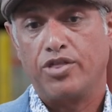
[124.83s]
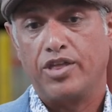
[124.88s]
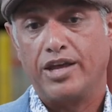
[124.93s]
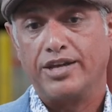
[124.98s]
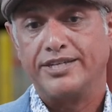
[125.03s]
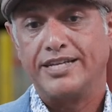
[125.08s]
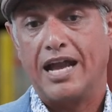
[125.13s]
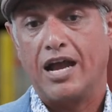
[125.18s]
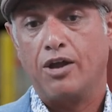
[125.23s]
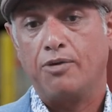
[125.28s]
the
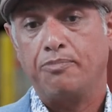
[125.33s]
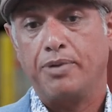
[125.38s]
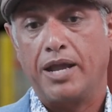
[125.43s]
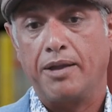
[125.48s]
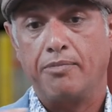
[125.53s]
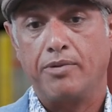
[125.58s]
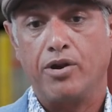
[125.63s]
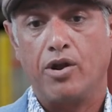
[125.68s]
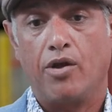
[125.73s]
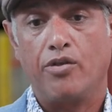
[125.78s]
down
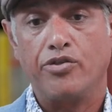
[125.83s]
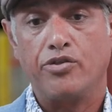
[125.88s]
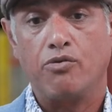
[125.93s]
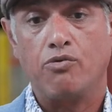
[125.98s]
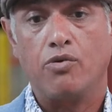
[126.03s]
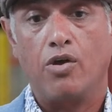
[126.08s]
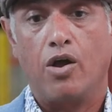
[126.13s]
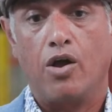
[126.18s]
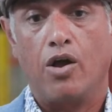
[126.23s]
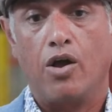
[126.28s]
payment on
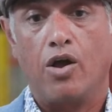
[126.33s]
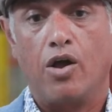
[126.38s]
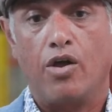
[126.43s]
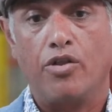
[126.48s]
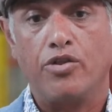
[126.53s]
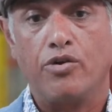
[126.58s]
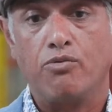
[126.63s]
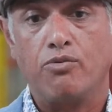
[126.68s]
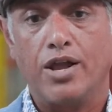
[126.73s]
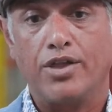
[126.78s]

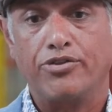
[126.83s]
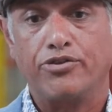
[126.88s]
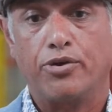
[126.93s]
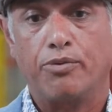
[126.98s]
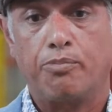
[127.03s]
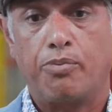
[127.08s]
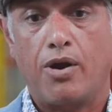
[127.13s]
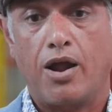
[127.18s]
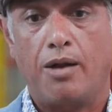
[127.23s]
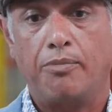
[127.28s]
the rental
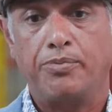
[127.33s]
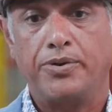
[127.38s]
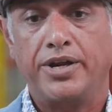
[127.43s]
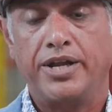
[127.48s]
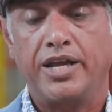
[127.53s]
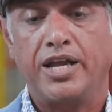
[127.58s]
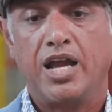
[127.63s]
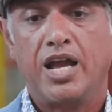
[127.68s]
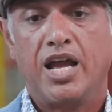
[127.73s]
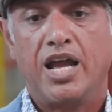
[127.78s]

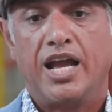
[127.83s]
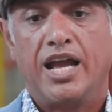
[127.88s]
property.